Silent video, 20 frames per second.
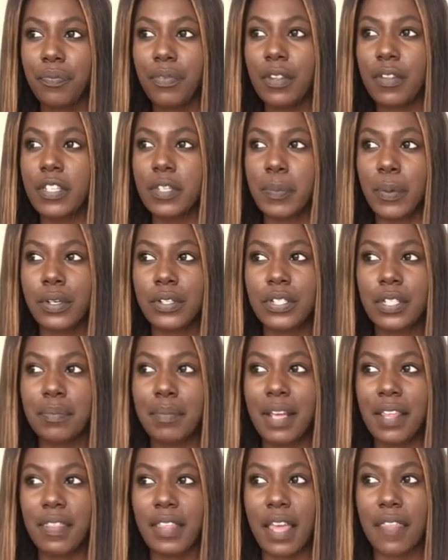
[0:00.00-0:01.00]
This person
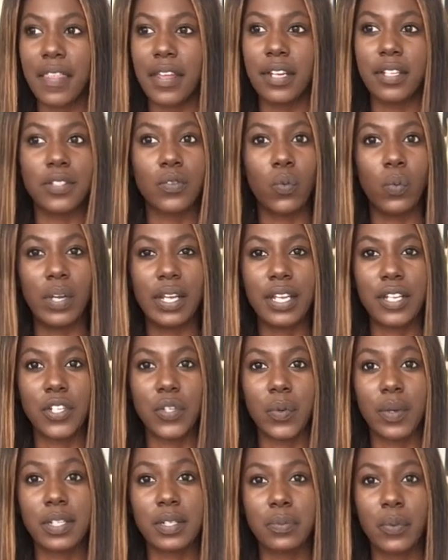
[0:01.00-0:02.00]
may think that it's weak to
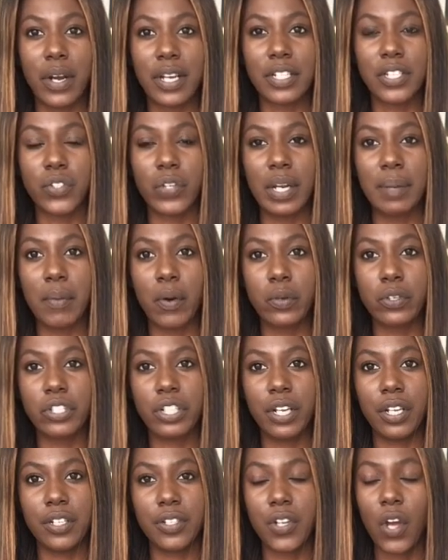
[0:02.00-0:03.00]
express their
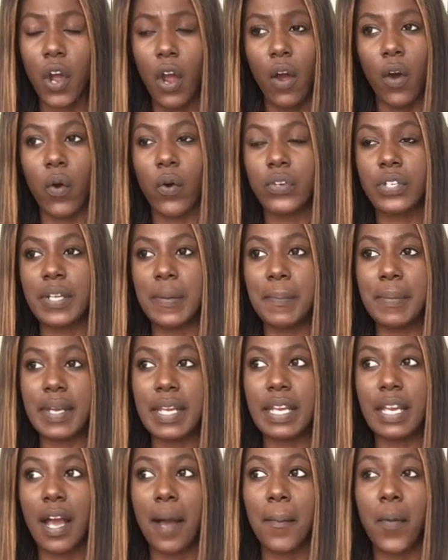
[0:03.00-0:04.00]
emotions or to
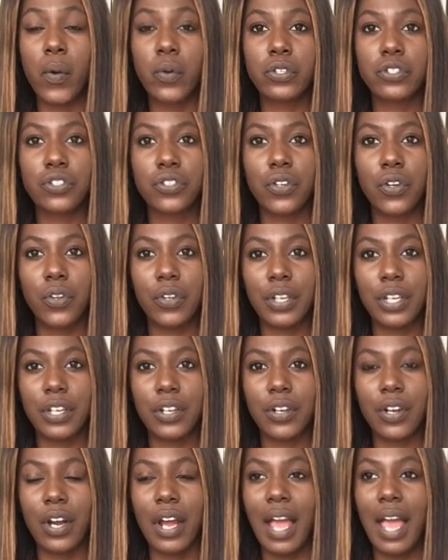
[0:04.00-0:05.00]
be emotional
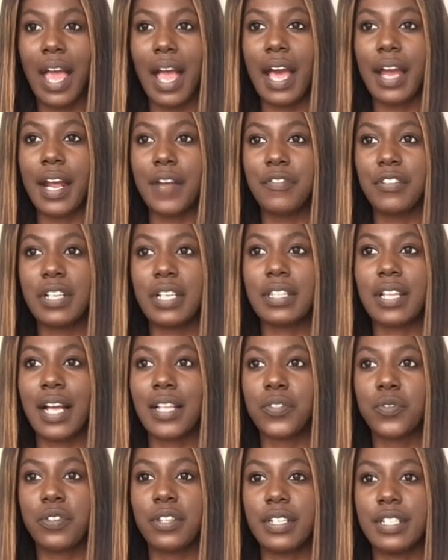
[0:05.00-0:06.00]
here. And I feel like that's
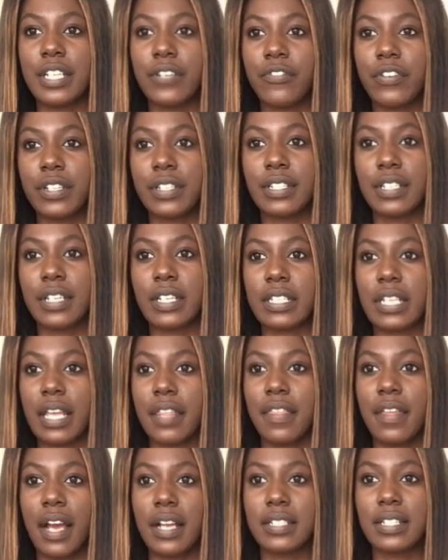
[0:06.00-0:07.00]
where the difference is. I
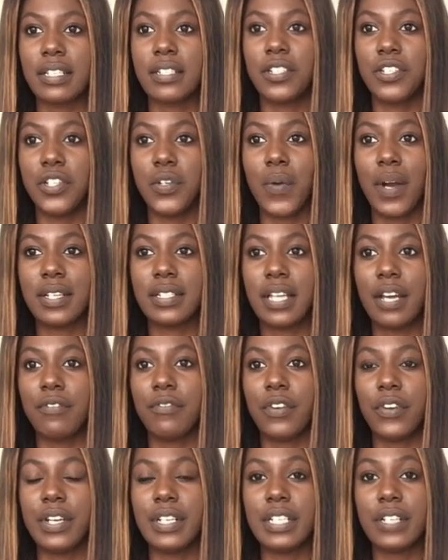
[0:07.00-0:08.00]
sense that you guys have
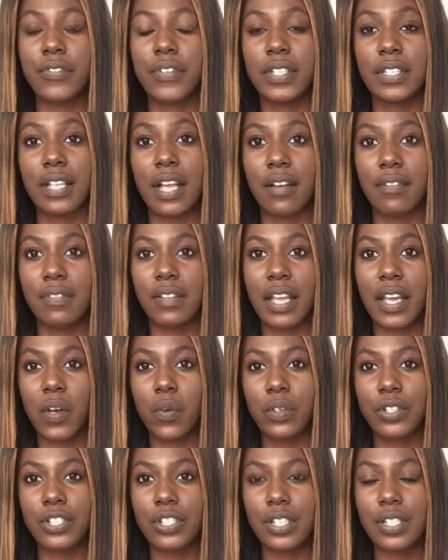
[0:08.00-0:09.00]
very different love
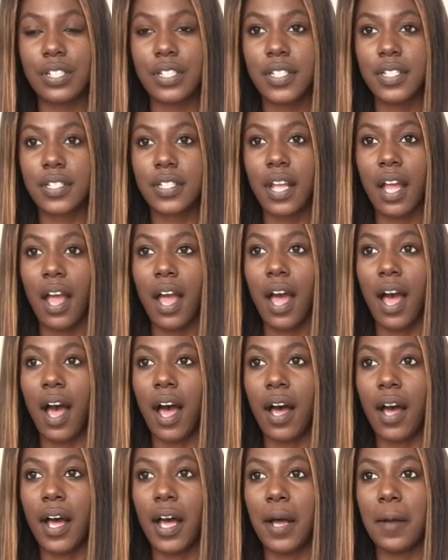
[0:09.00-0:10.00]
languages.
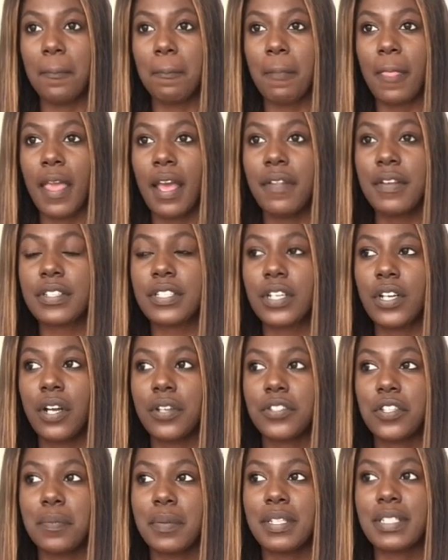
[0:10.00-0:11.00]
This could
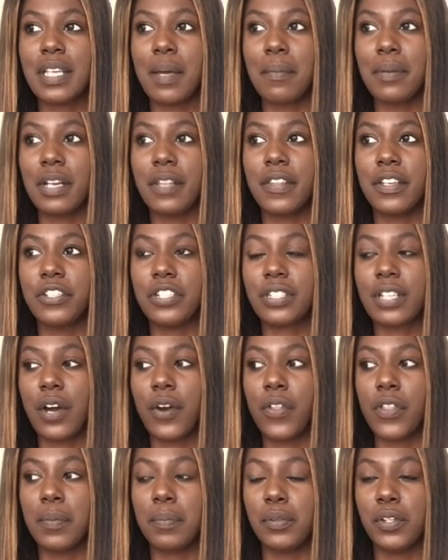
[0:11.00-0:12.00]
also be somebody that just out
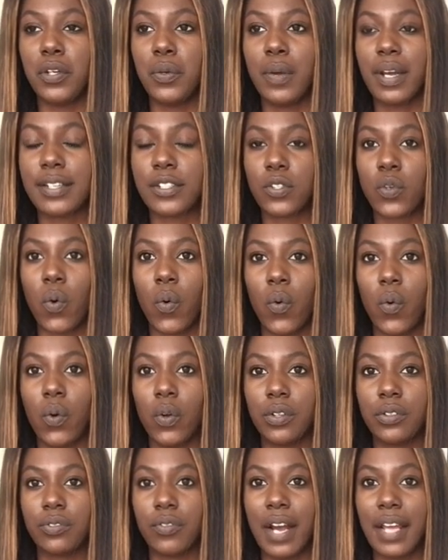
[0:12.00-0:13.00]
of the blue gets
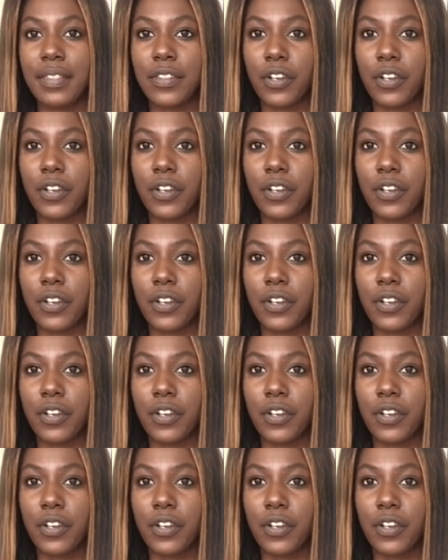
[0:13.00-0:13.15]
cold, right?